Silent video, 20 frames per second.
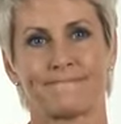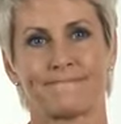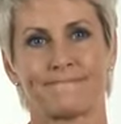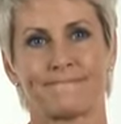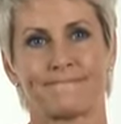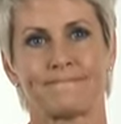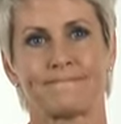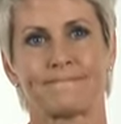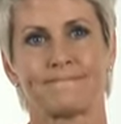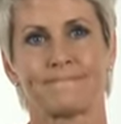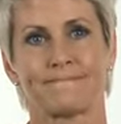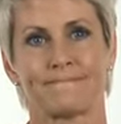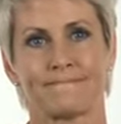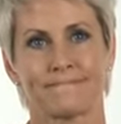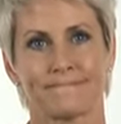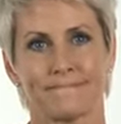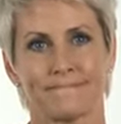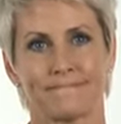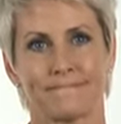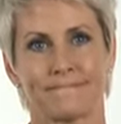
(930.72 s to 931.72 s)

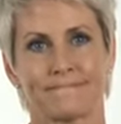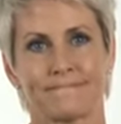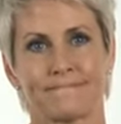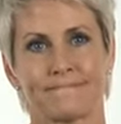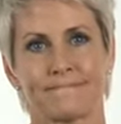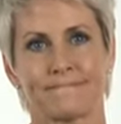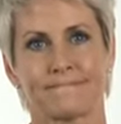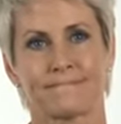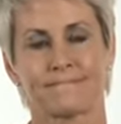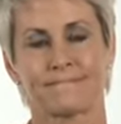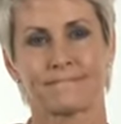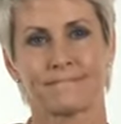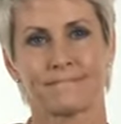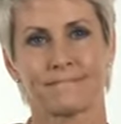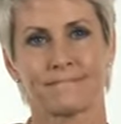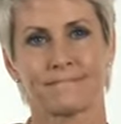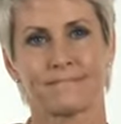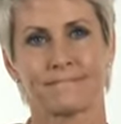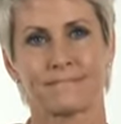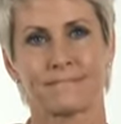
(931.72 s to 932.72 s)

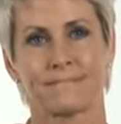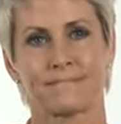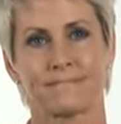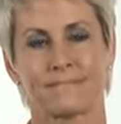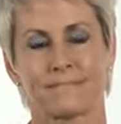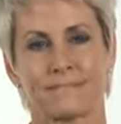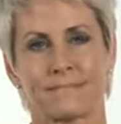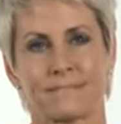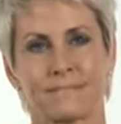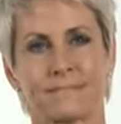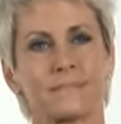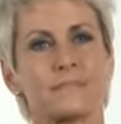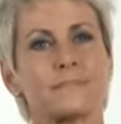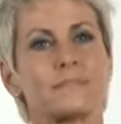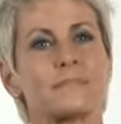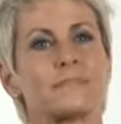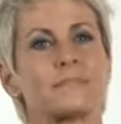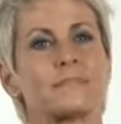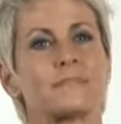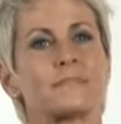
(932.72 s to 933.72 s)

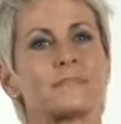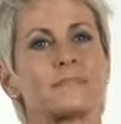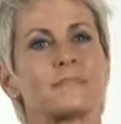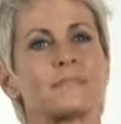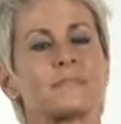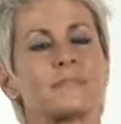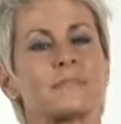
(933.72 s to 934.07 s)
[no speech]